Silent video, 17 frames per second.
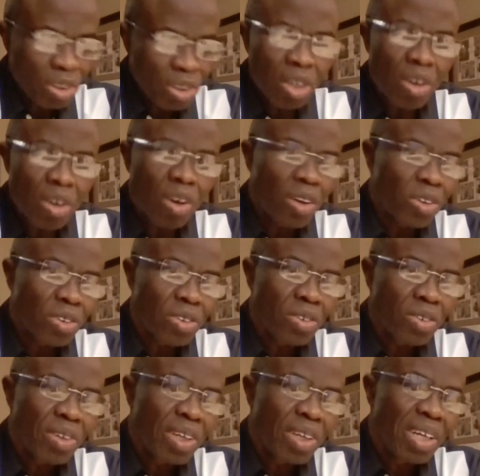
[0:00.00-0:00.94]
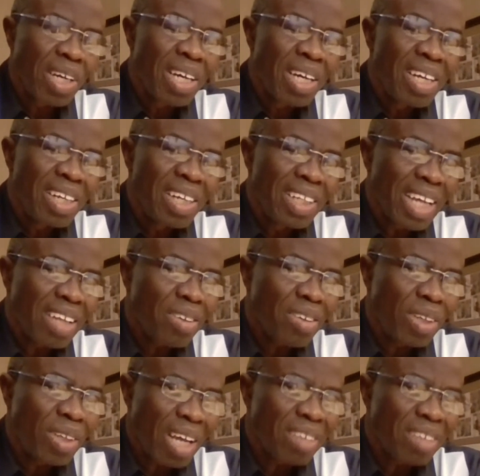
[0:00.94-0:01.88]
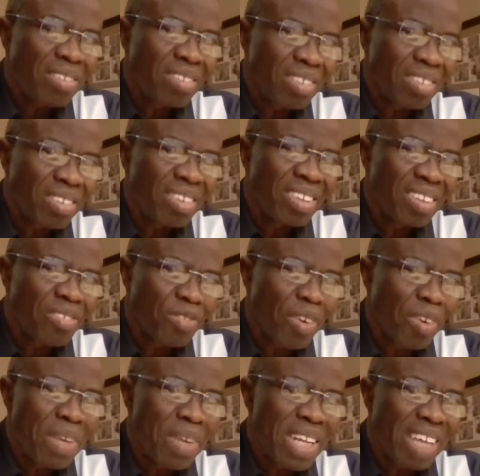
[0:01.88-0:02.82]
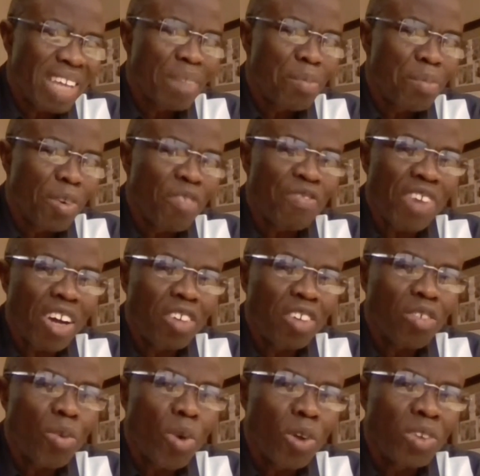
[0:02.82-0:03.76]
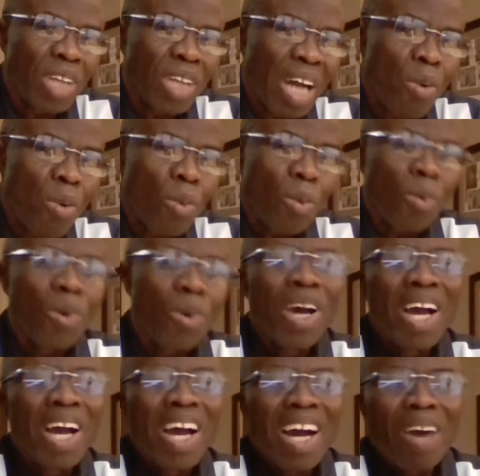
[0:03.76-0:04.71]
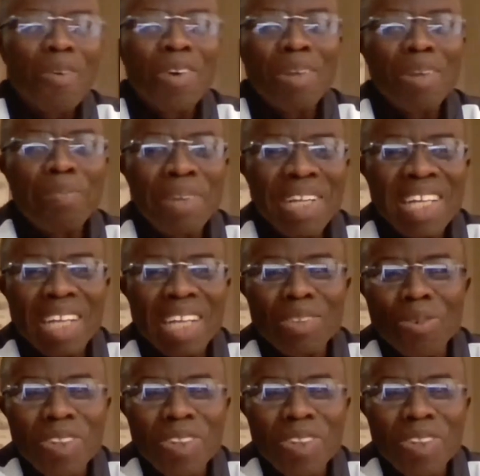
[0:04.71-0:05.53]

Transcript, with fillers: the Lord. That, that's, for me, that's a profound quote. I'll, I'll repeat that